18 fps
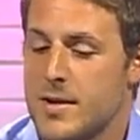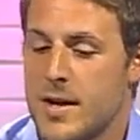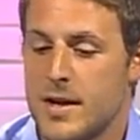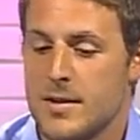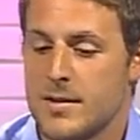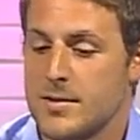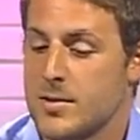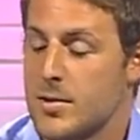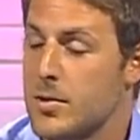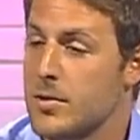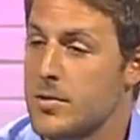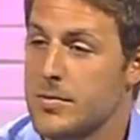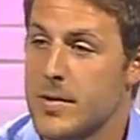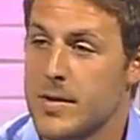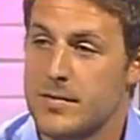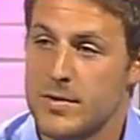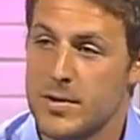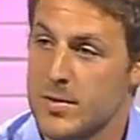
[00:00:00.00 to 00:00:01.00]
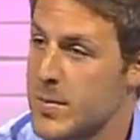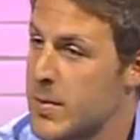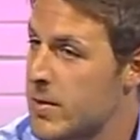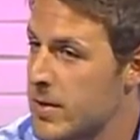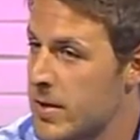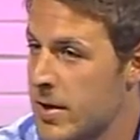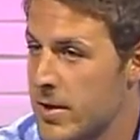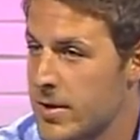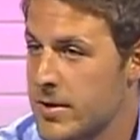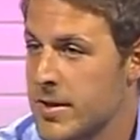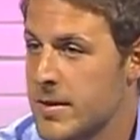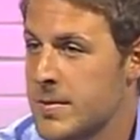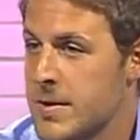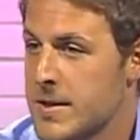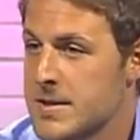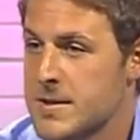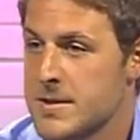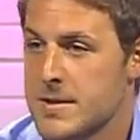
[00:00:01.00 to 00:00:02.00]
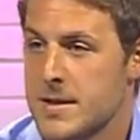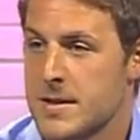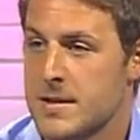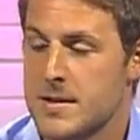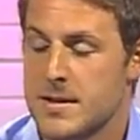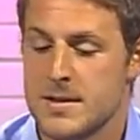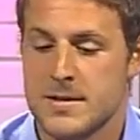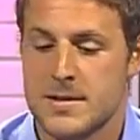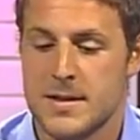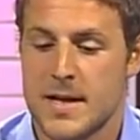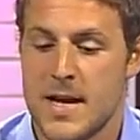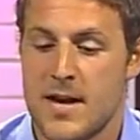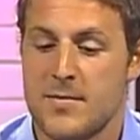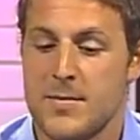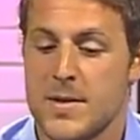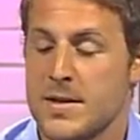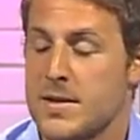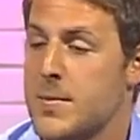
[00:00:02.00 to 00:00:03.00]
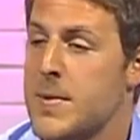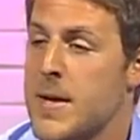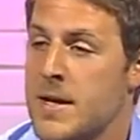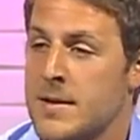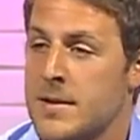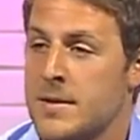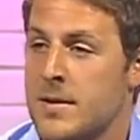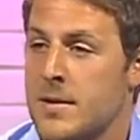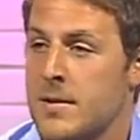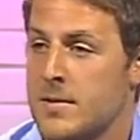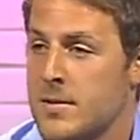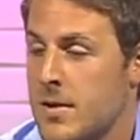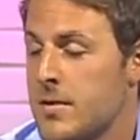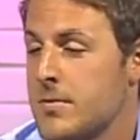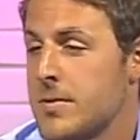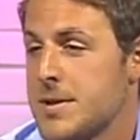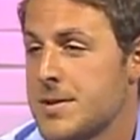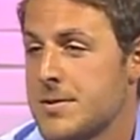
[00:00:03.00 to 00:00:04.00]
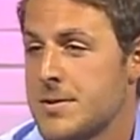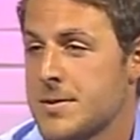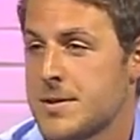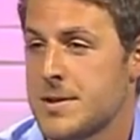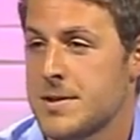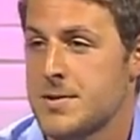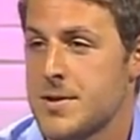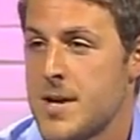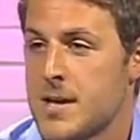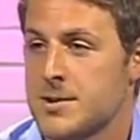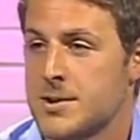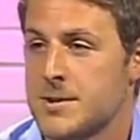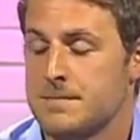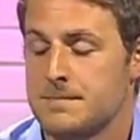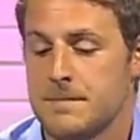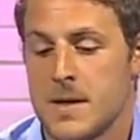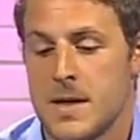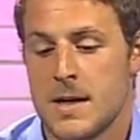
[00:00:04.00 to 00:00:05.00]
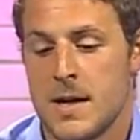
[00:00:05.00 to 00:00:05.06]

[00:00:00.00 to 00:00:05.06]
Island, Gold River, Port Hardy, places like this that have been dependent on resource extraction.